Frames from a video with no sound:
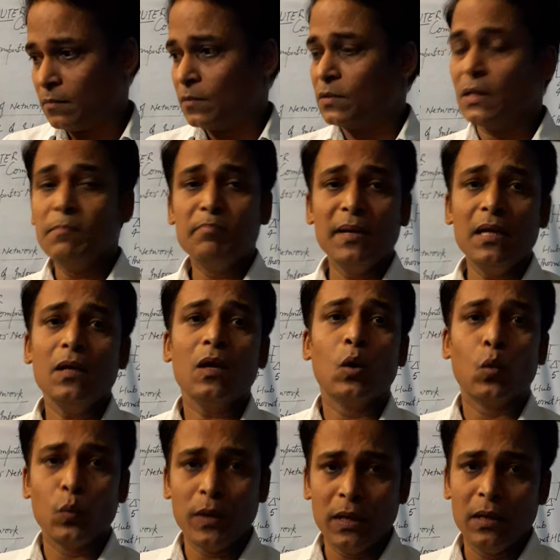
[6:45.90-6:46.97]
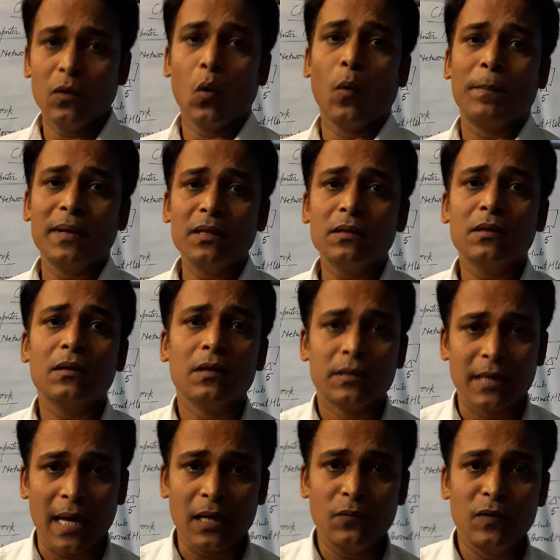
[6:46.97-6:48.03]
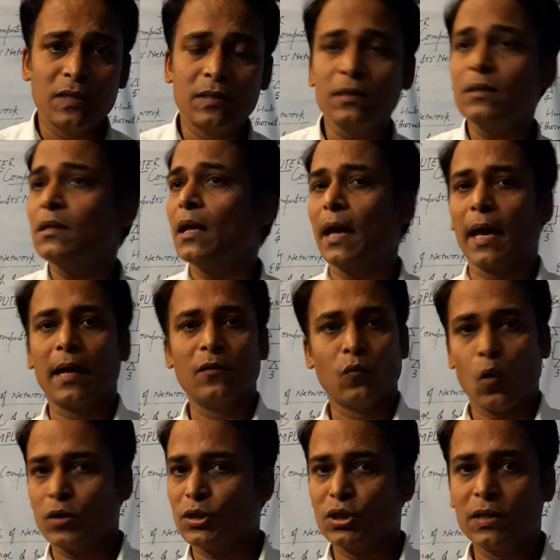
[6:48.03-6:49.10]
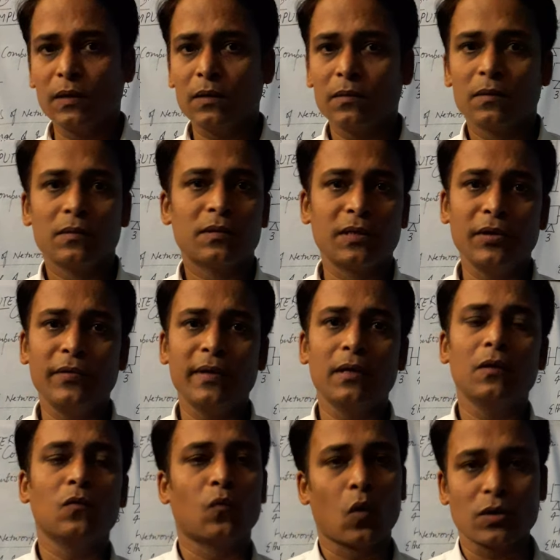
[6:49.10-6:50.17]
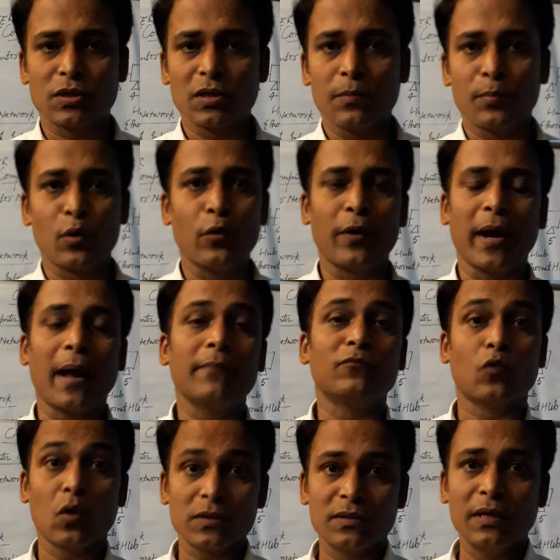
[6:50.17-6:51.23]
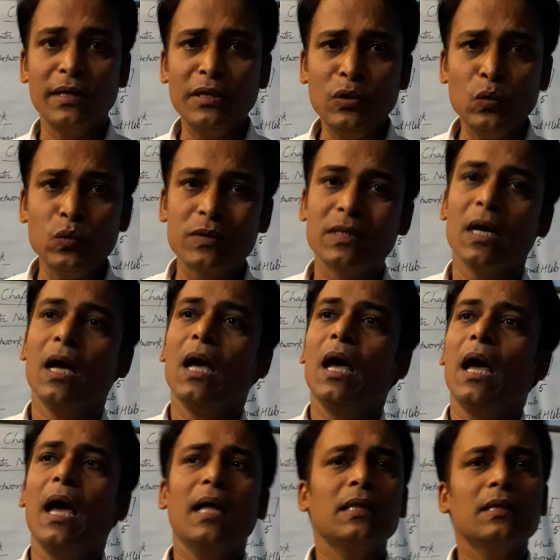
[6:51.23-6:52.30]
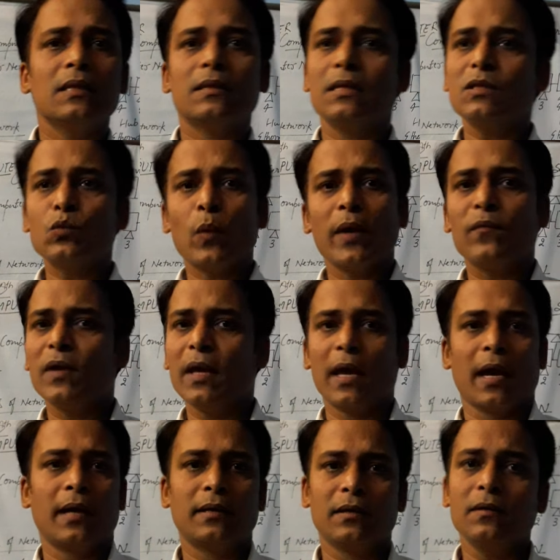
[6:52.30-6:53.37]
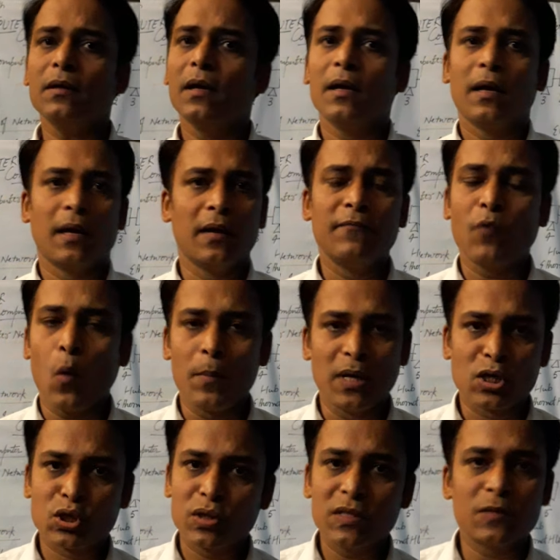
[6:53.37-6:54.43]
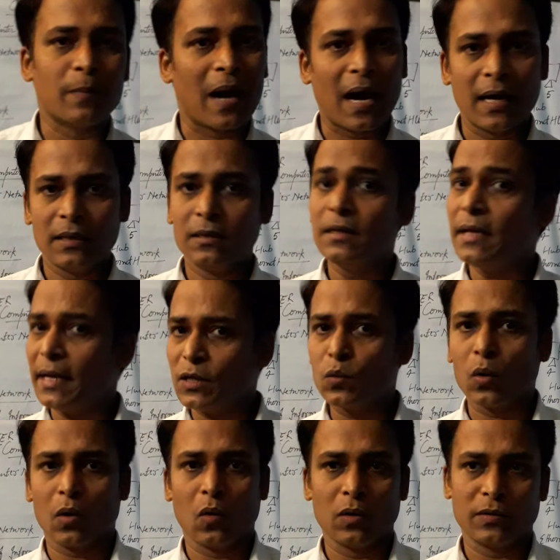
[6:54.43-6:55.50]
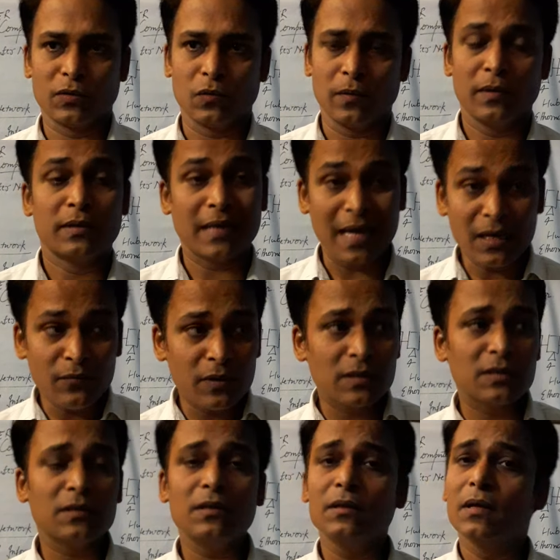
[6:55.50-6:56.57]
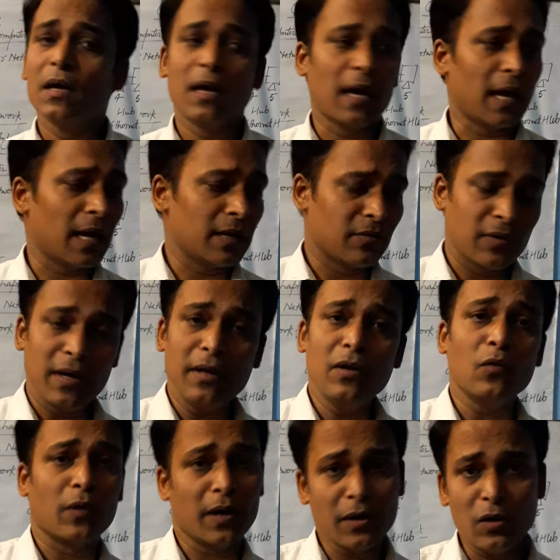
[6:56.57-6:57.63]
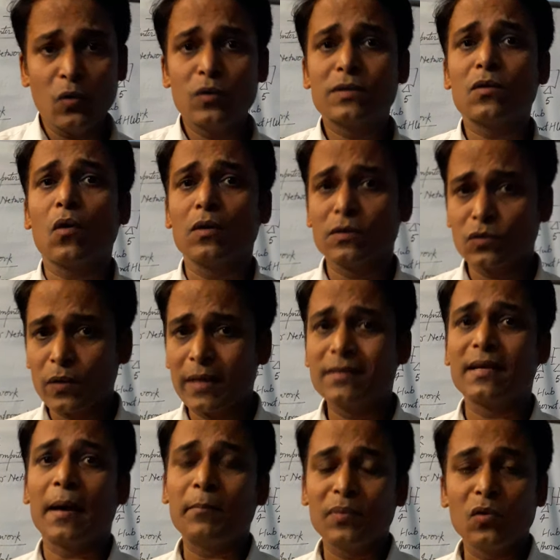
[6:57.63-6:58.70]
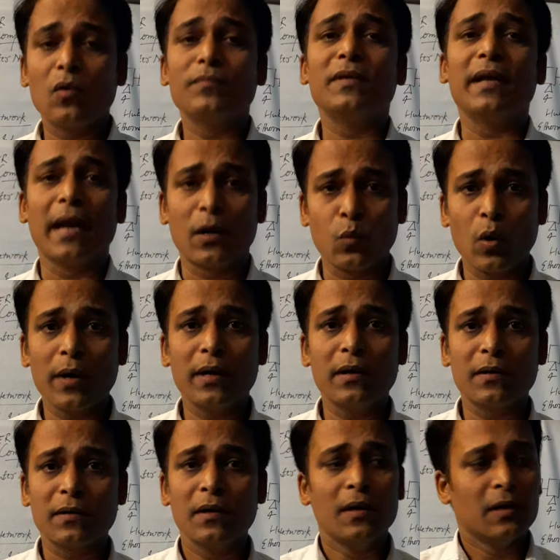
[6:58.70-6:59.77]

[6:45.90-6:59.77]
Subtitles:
Simply, we open the television and watch the serial, watch the program, watch the news, and this way we get the informations by the network also. Television and radio. Radio is also example of the network here.